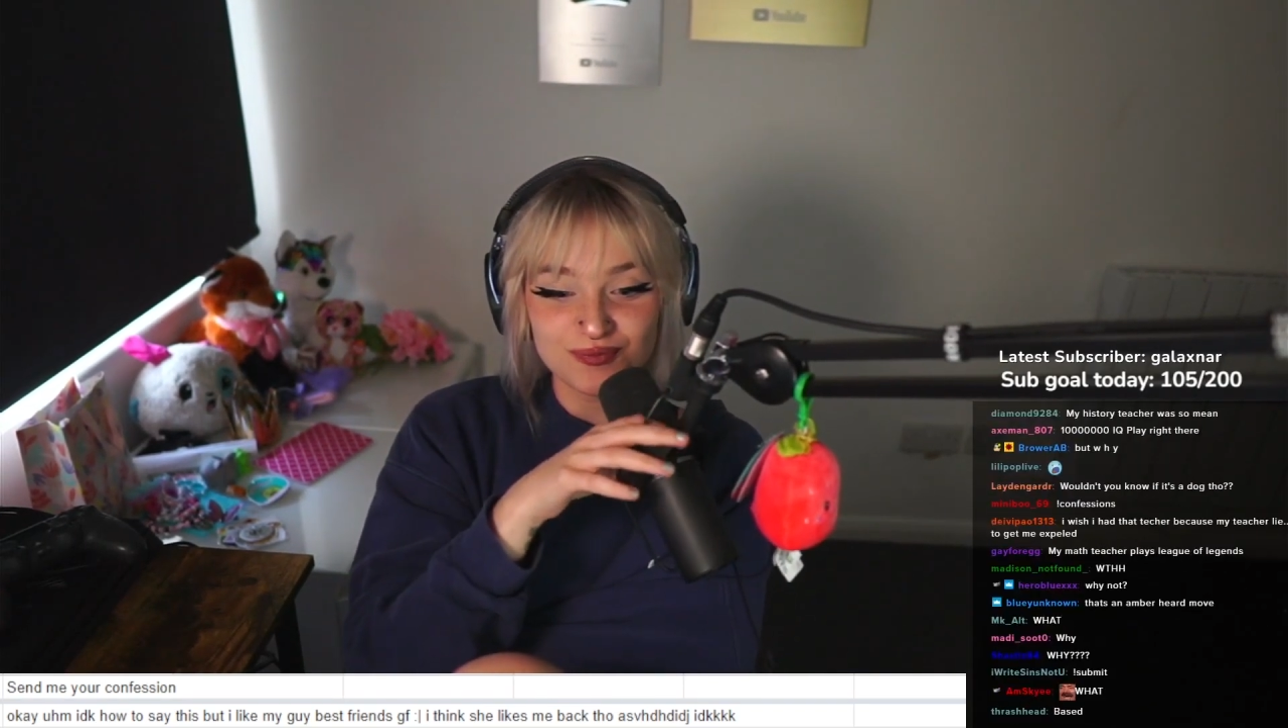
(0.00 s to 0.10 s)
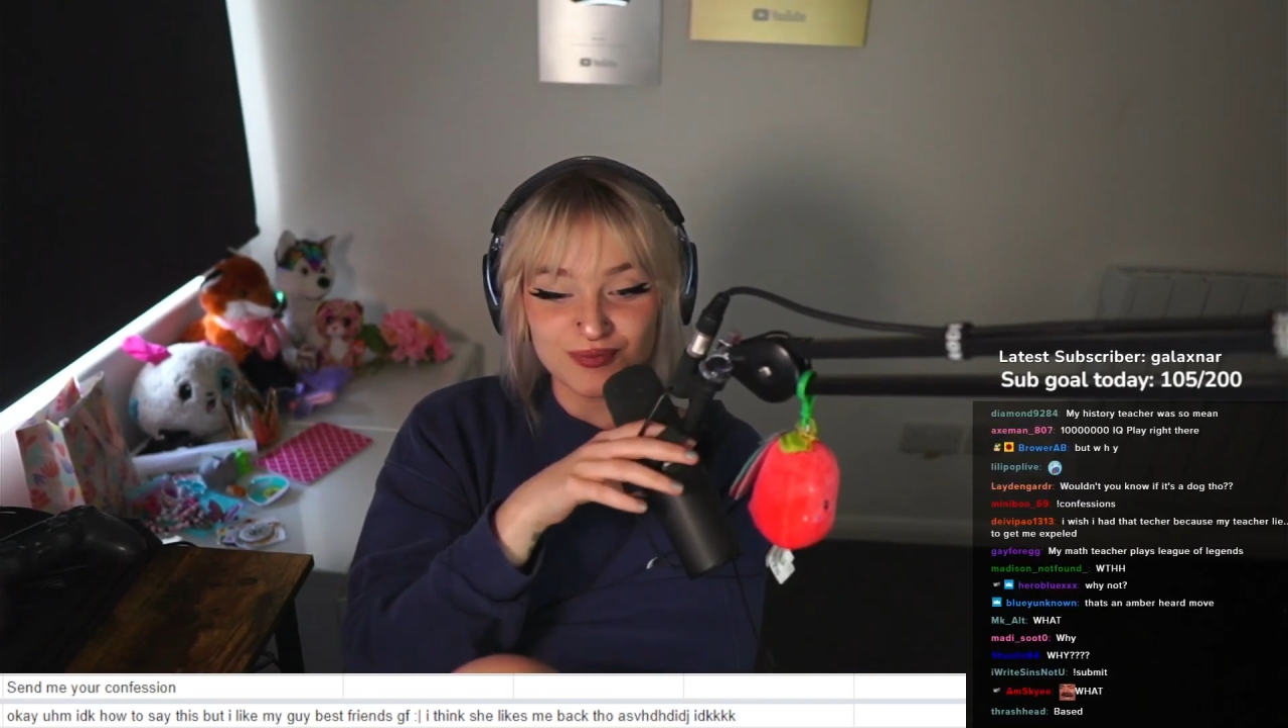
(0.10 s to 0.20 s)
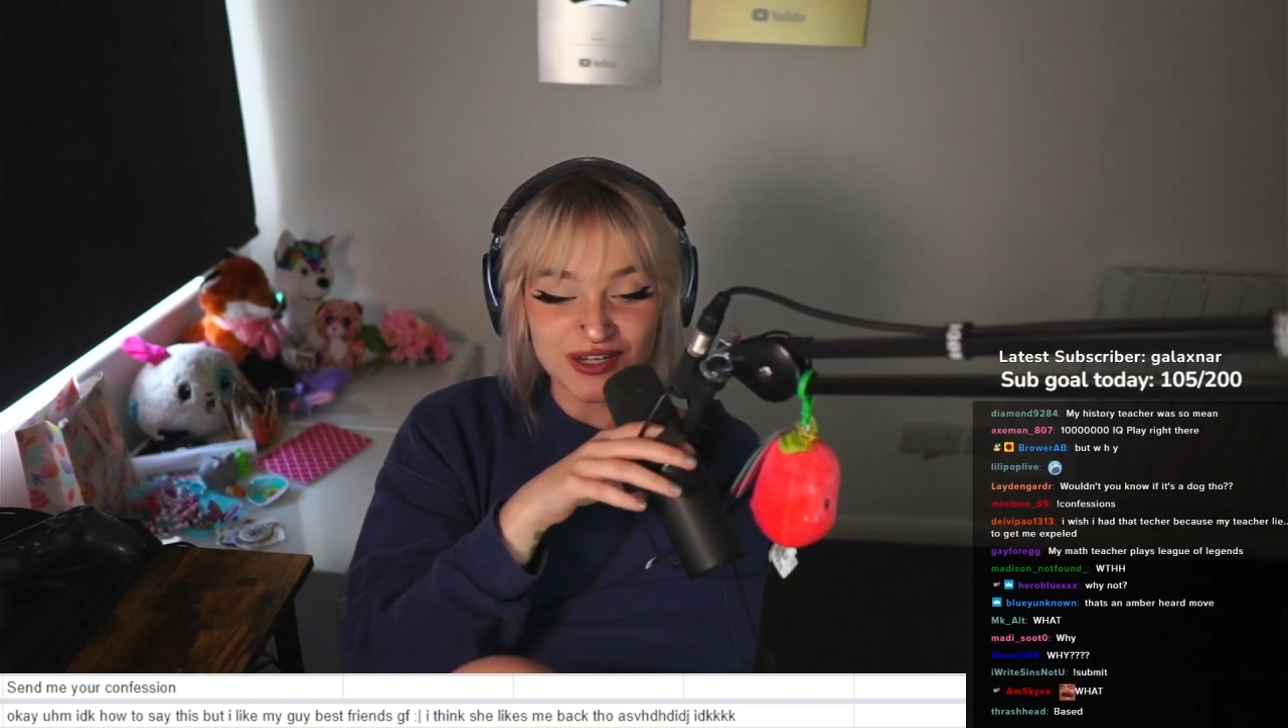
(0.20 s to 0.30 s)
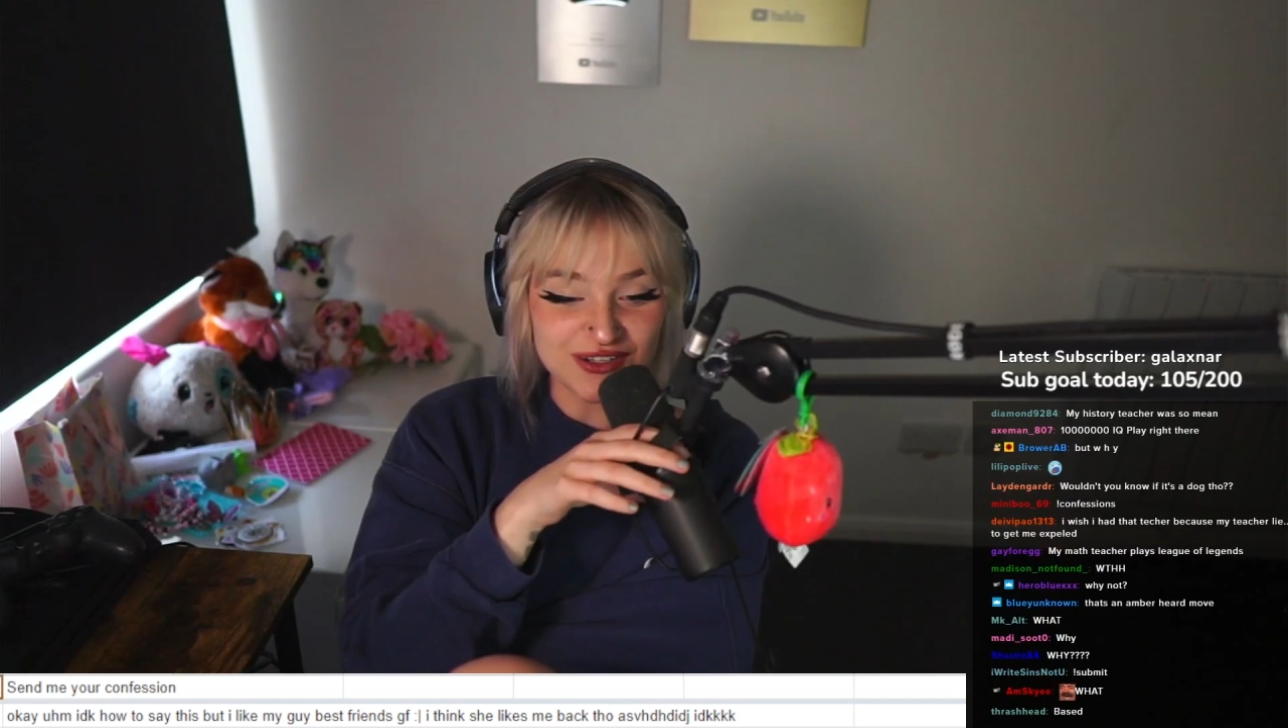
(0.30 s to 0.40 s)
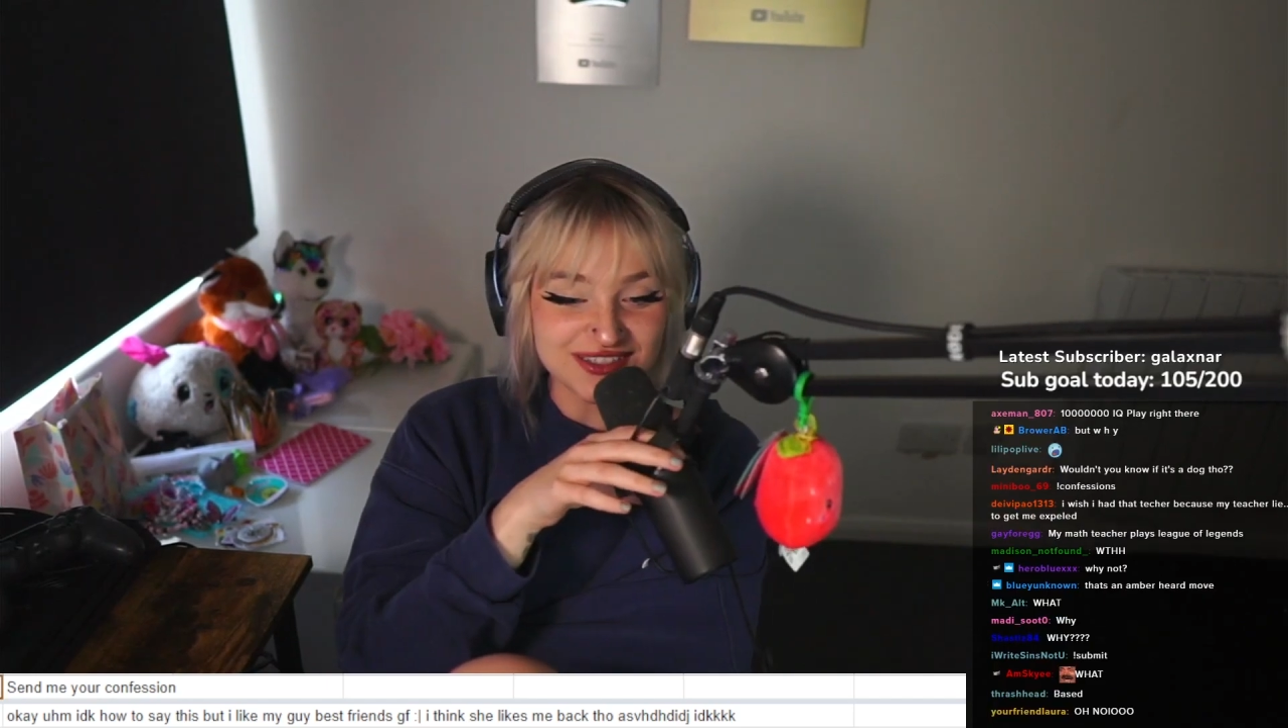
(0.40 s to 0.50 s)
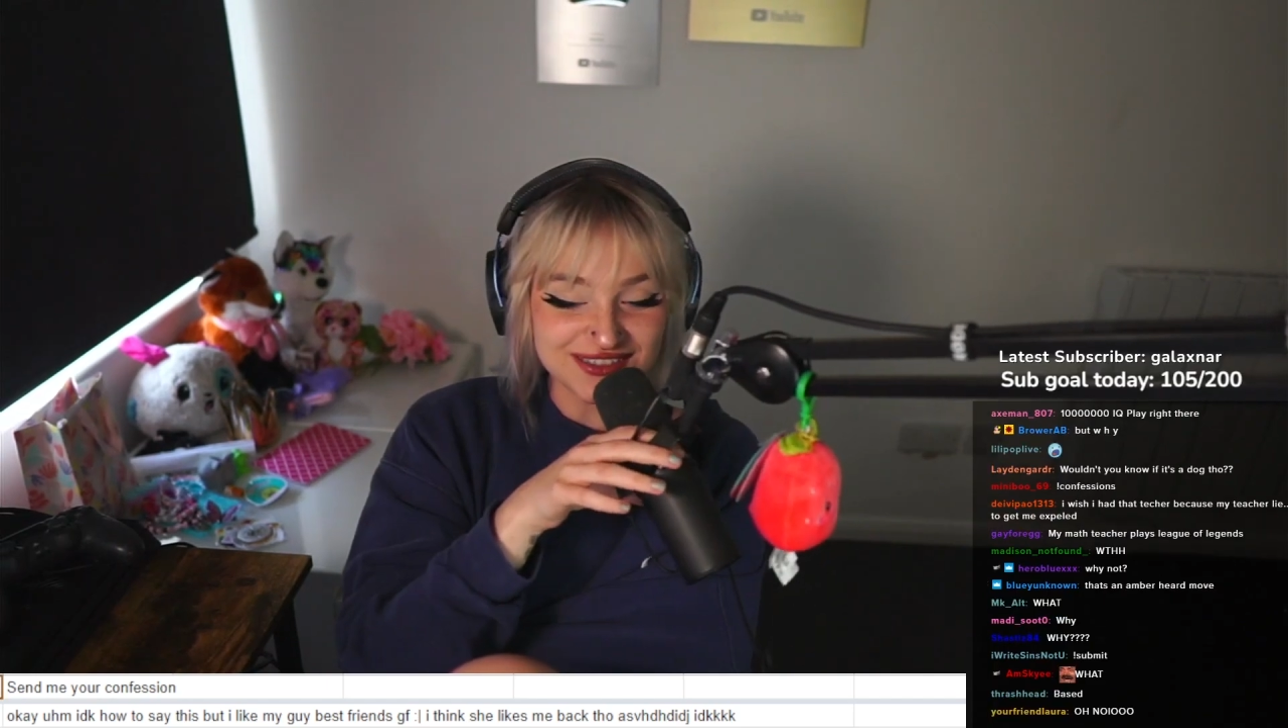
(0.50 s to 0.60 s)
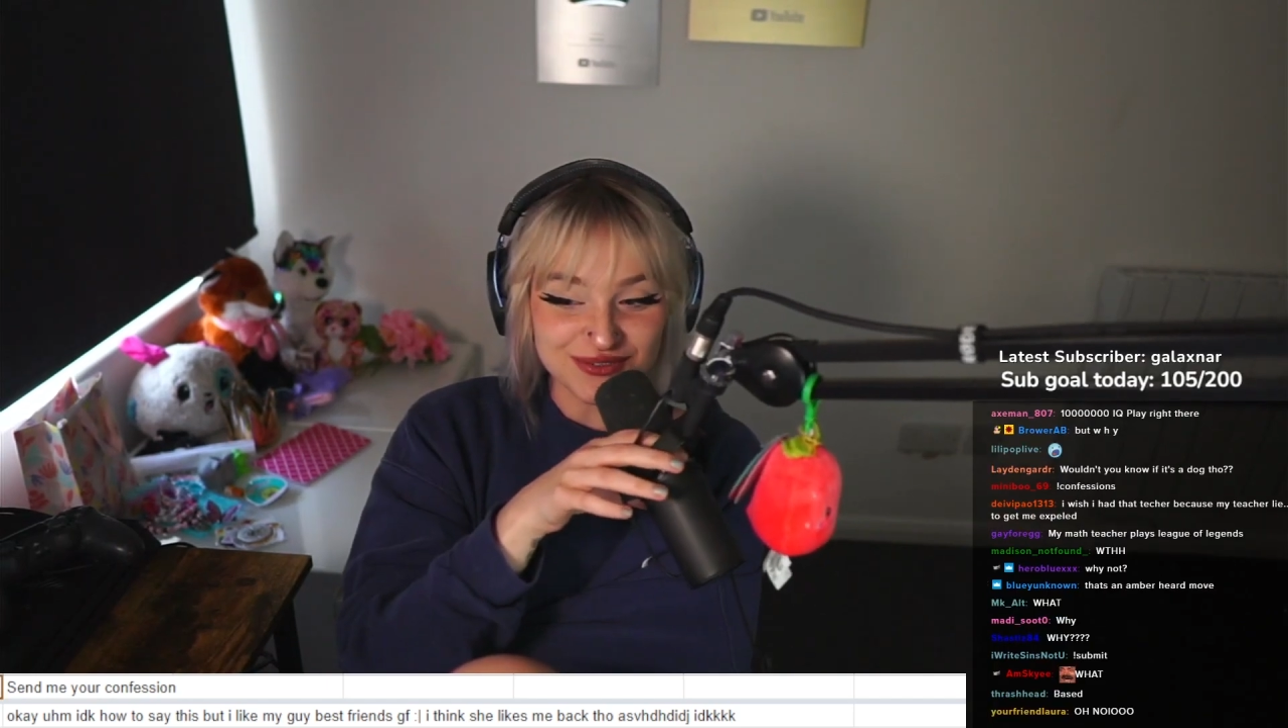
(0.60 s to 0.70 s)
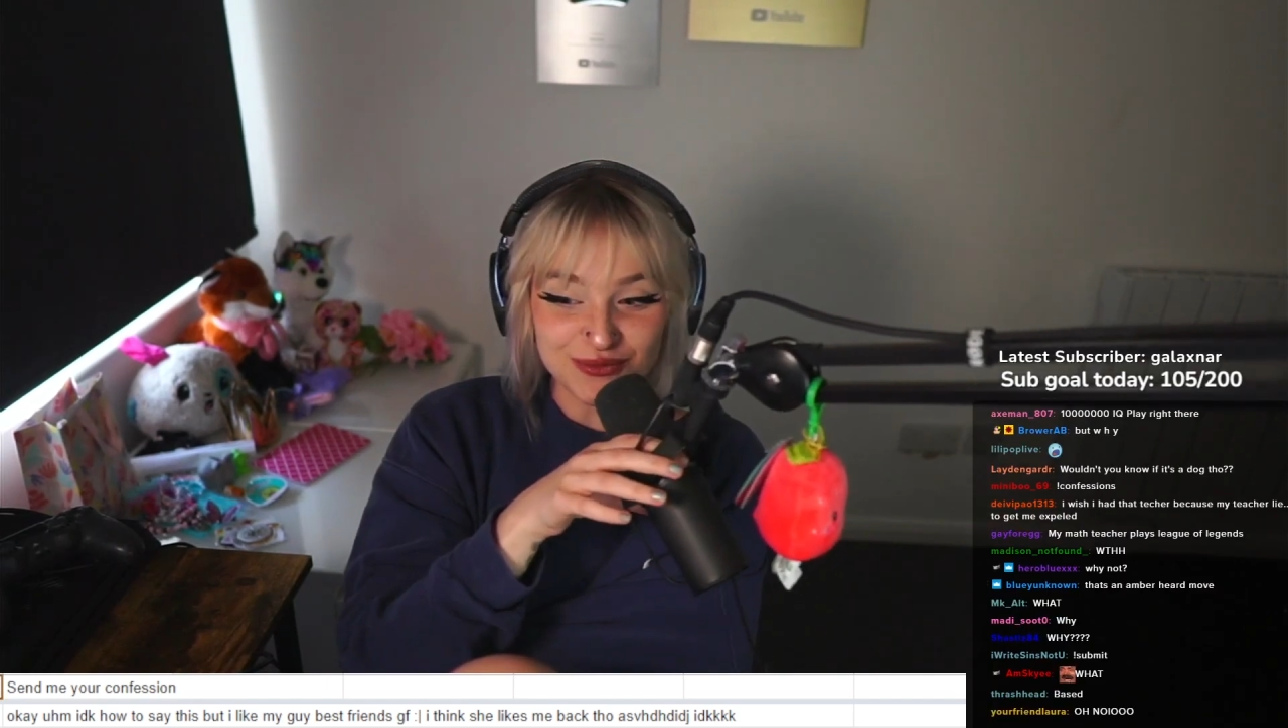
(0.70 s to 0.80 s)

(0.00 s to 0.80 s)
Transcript: But also,